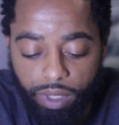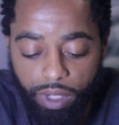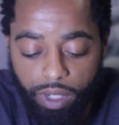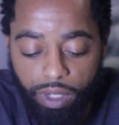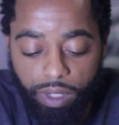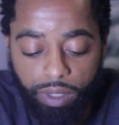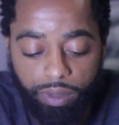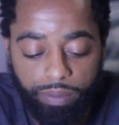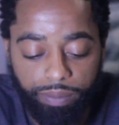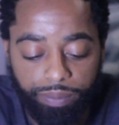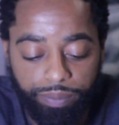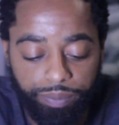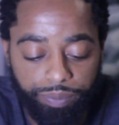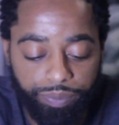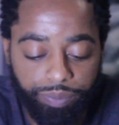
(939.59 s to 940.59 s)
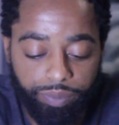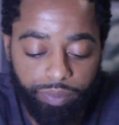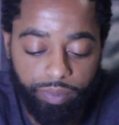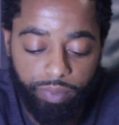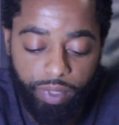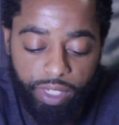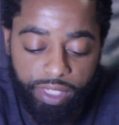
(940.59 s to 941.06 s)

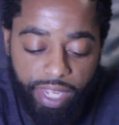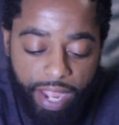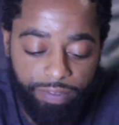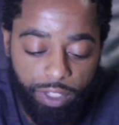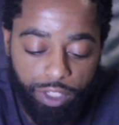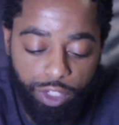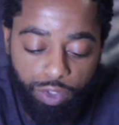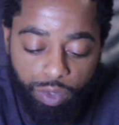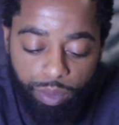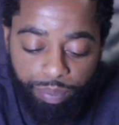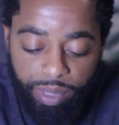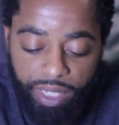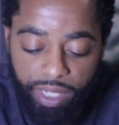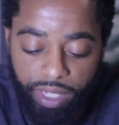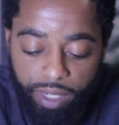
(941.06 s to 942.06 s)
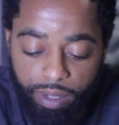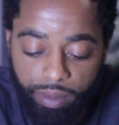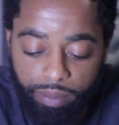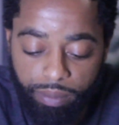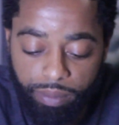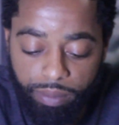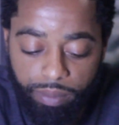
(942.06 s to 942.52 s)
It said after 2
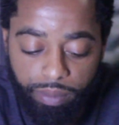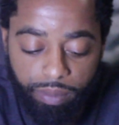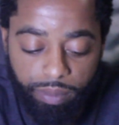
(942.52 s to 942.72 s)
p.m.